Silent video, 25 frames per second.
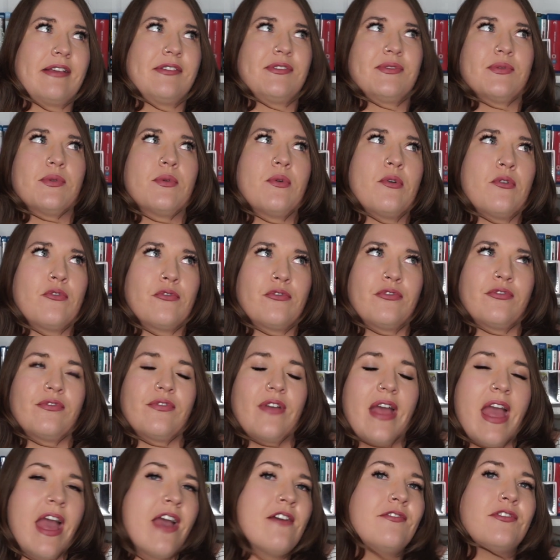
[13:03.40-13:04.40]
sort of
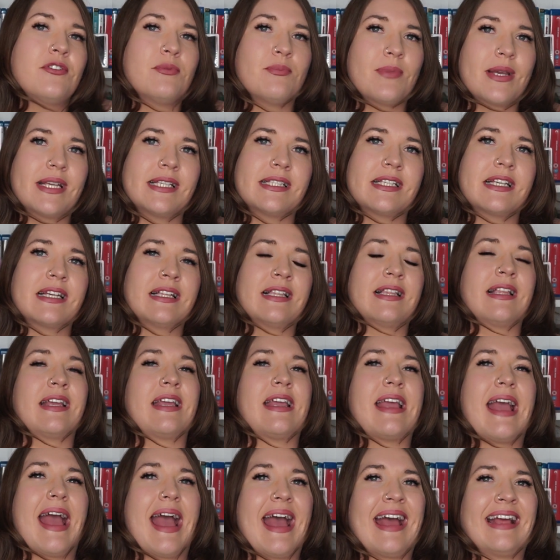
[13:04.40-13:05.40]
heaven
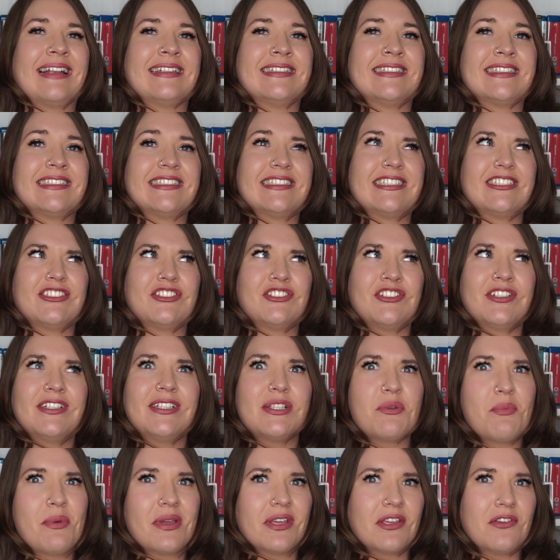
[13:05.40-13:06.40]
basically, and she's
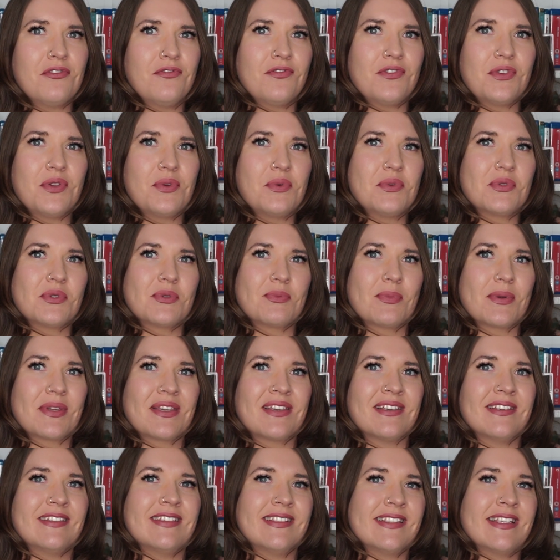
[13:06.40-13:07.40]
a bit confused
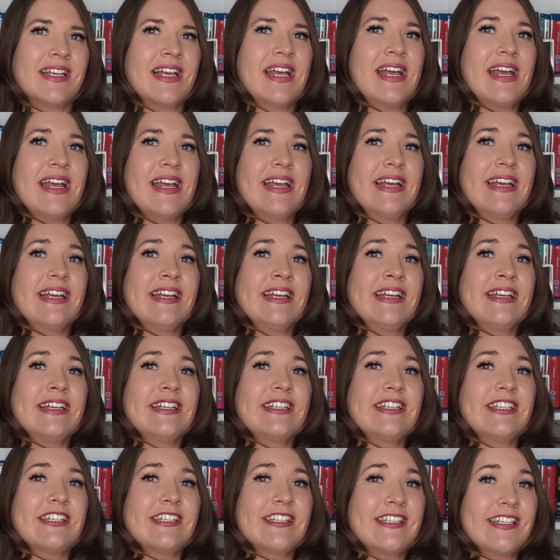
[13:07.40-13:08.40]
because
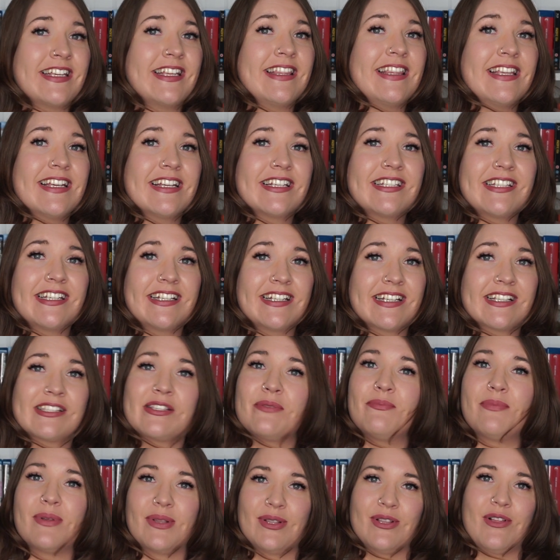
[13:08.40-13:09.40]
she thinks she
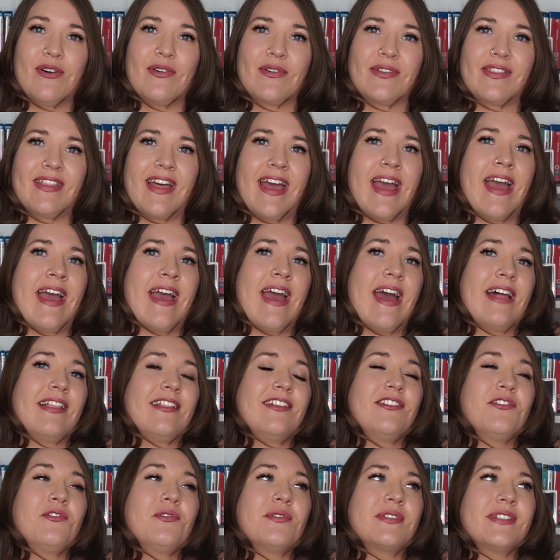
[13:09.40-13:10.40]
doesn't belong there.
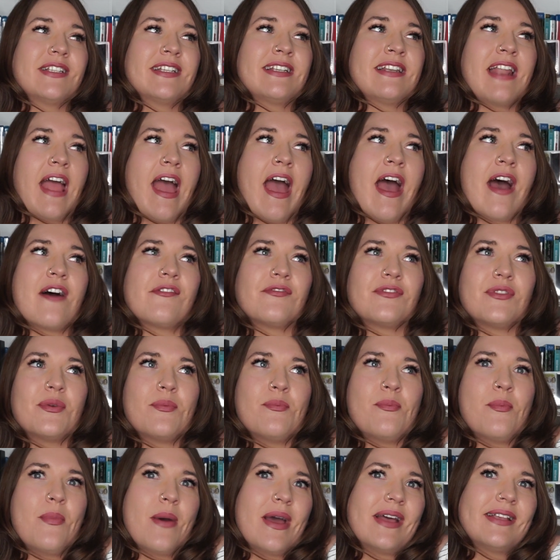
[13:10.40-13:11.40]
Eleanor didn't have the
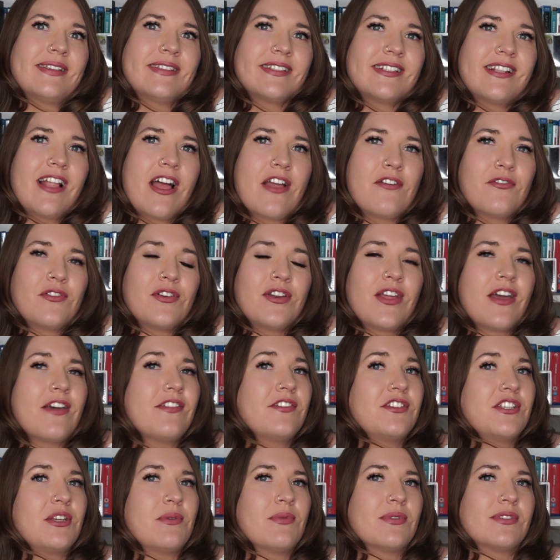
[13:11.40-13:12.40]
best life on earth,
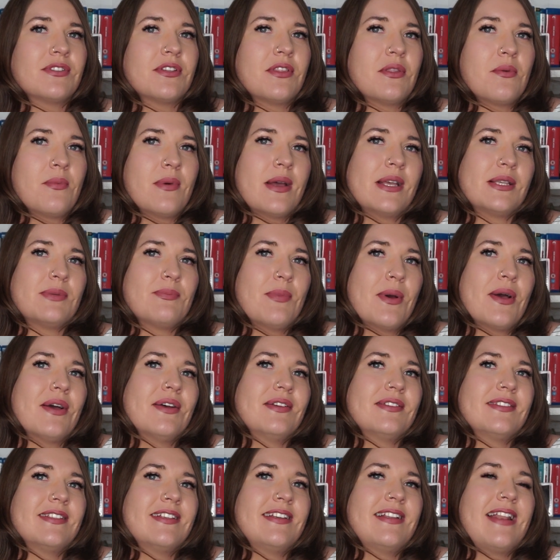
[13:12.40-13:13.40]
she wasn't the best
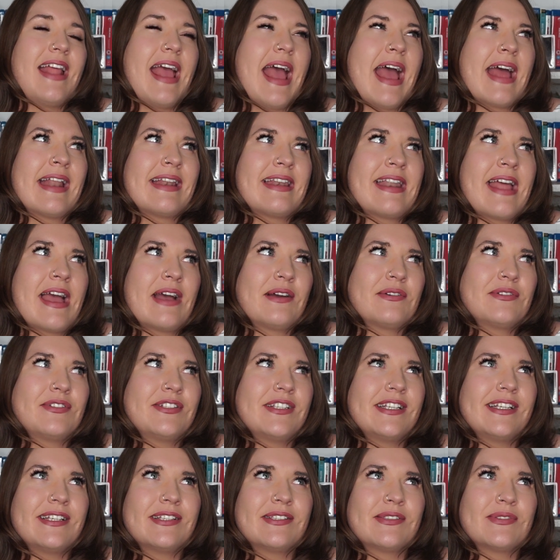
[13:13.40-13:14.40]
person, and now
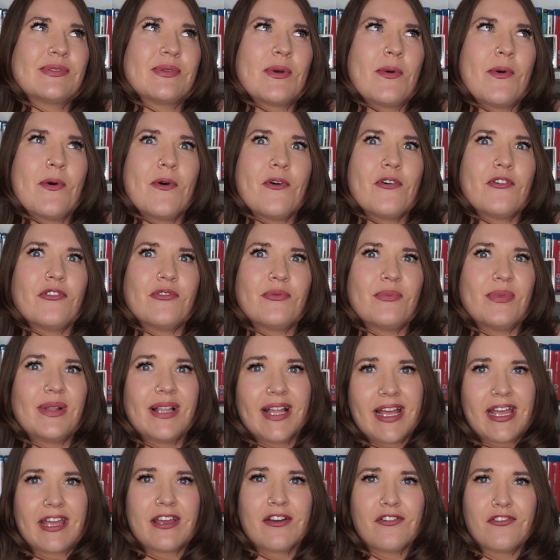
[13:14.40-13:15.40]
she's sort of
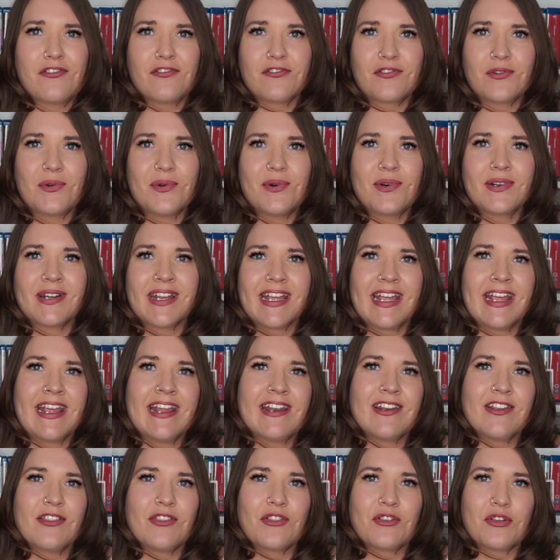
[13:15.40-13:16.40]
playing a fraud
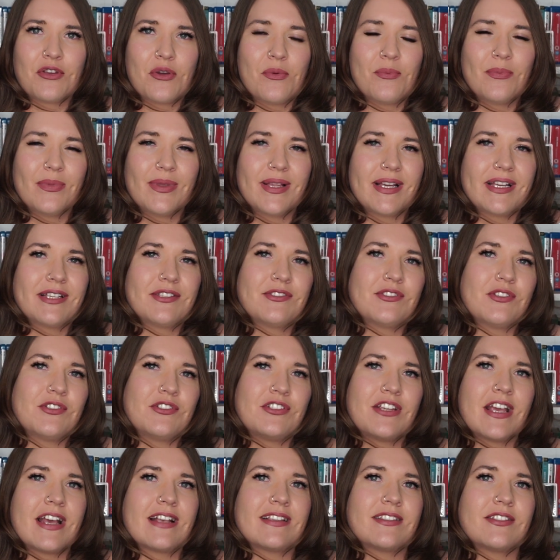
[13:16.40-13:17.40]
in the Good Place, so
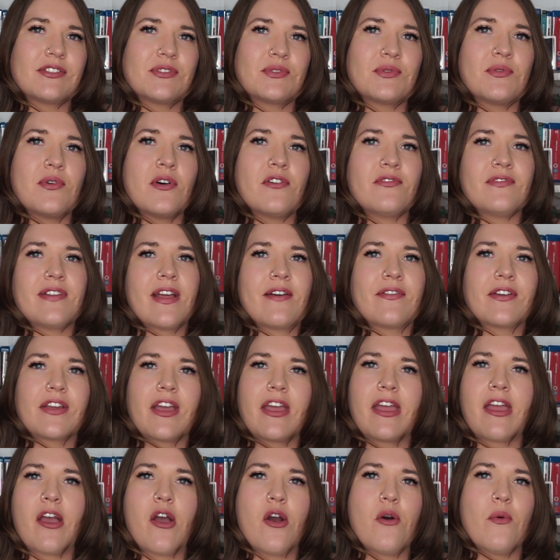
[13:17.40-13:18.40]
she has to sort of
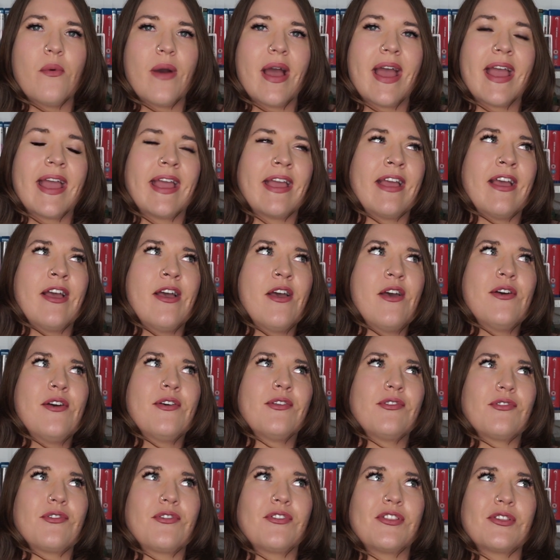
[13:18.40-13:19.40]
navigate her way
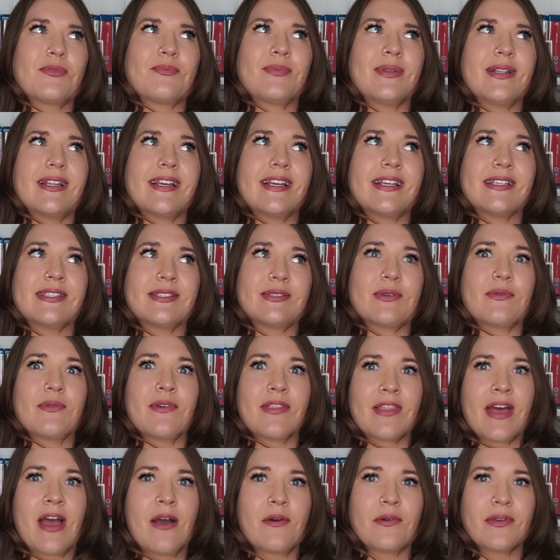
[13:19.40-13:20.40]
through this place
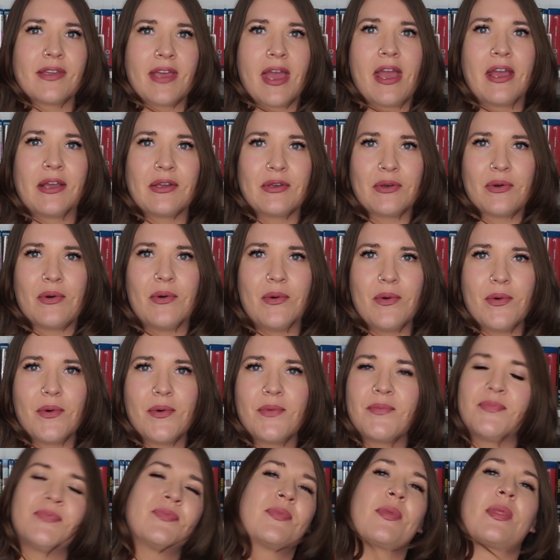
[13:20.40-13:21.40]
without getting caught.
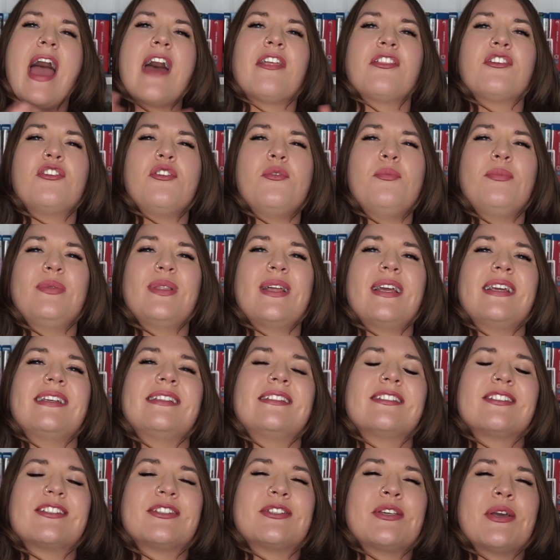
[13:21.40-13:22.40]
And The Good
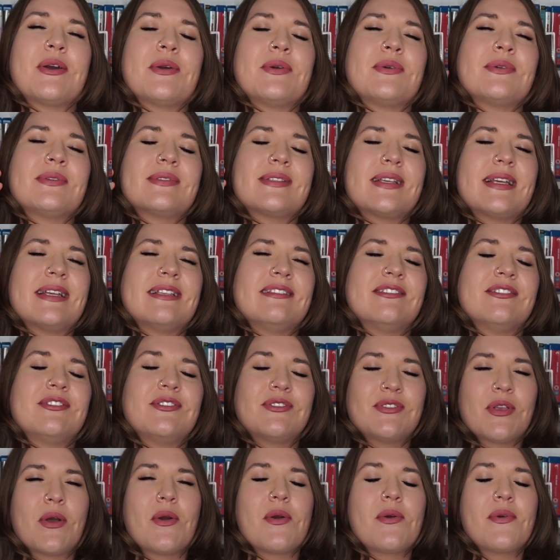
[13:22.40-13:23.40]
Place goes in
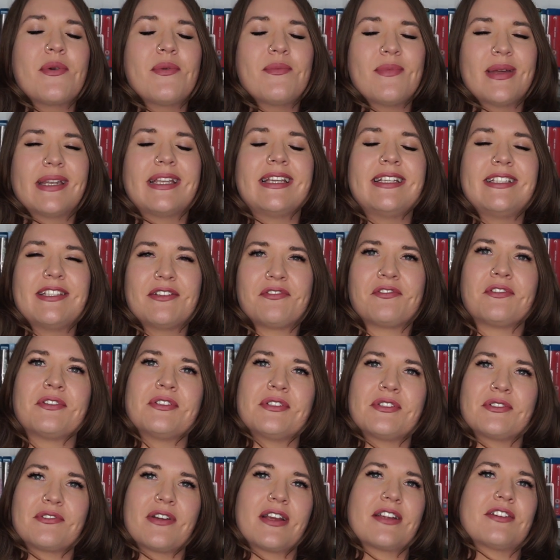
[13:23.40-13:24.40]
so many different
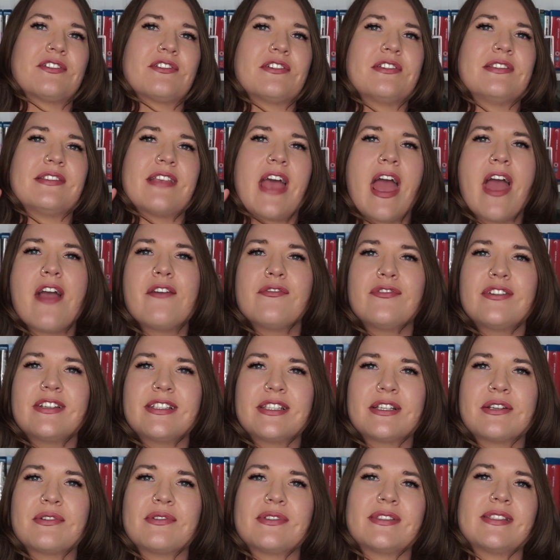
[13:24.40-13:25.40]
directions every
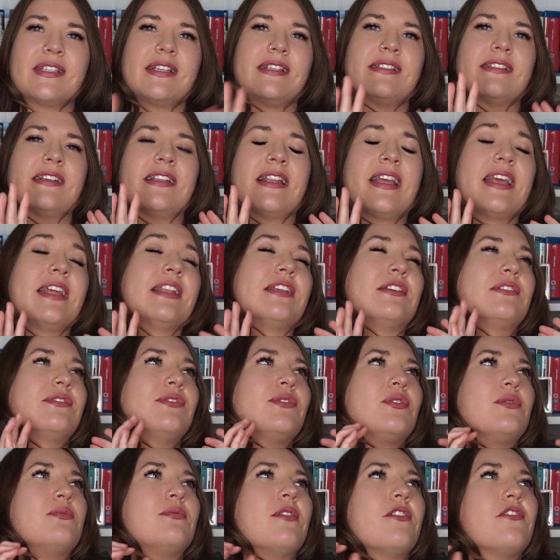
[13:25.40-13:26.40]
single season. It is
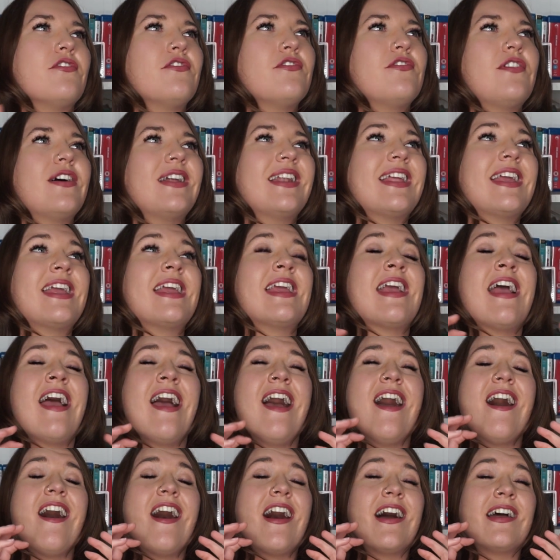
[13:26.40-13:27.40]
super funny.
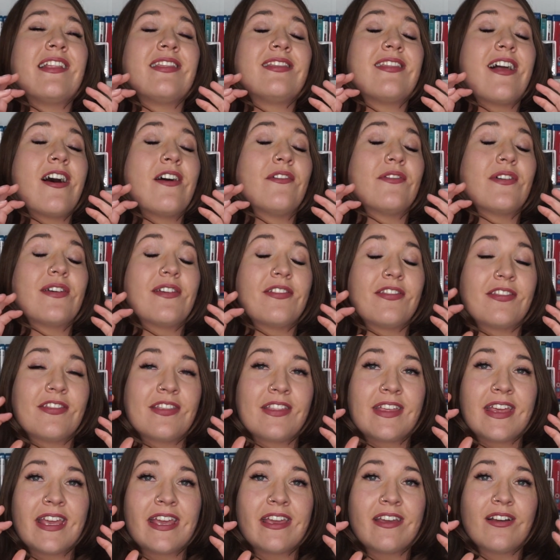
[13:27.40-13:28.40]
I love
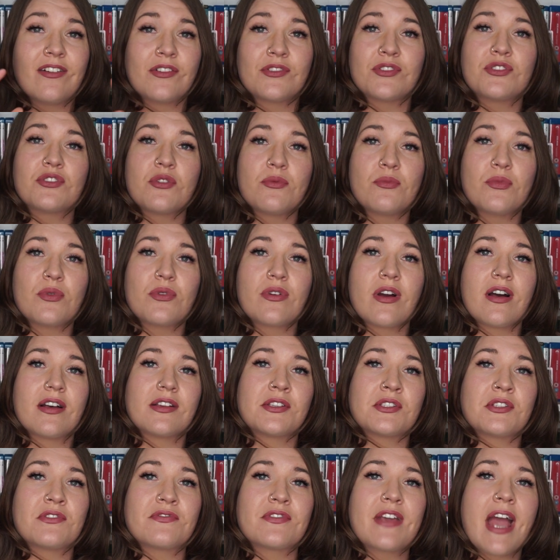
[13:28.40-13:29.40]
the ensemble
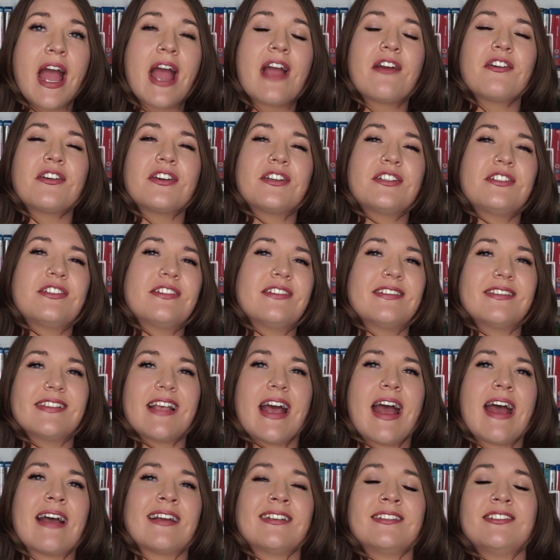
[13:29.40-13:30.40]
cast of characters
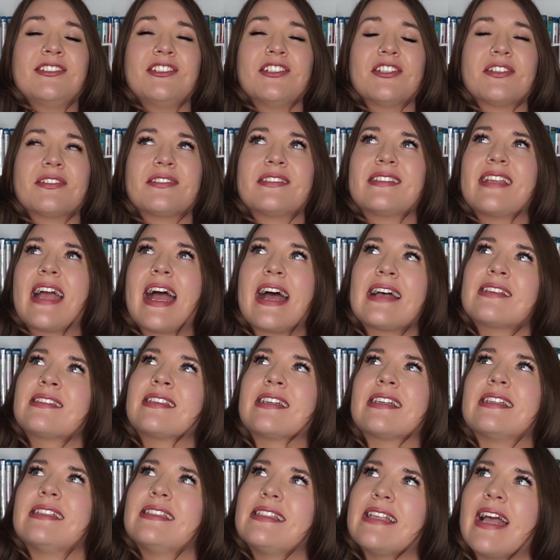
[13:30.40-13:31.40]
and, just as
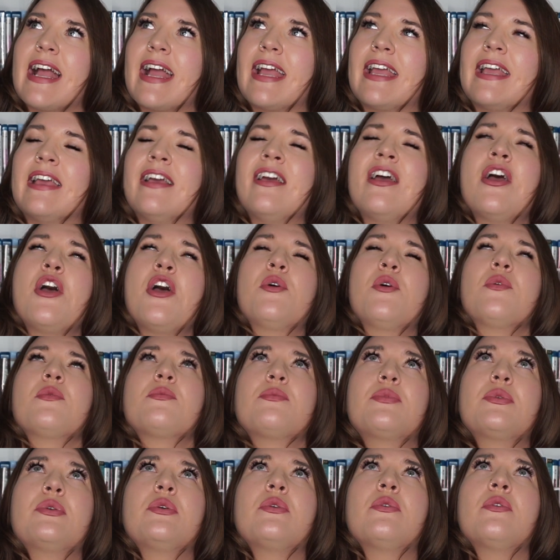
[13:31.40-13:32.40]
I say,
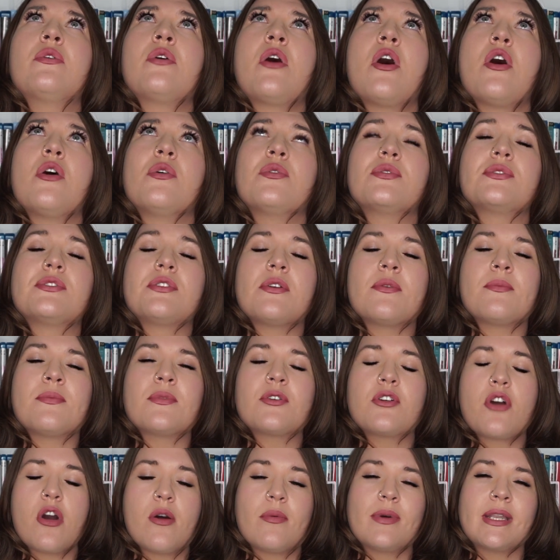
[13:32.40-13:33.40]
pure wholesome
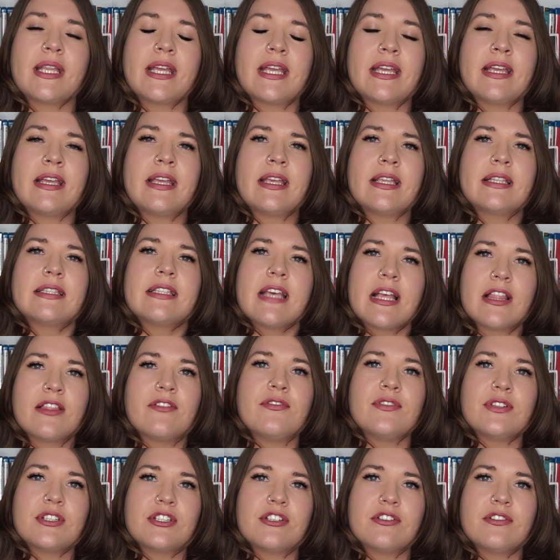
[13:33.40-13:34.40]
comedy
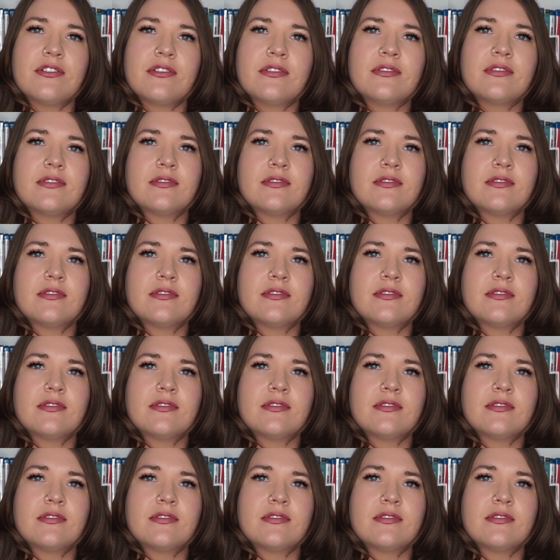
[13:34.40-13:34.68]
television.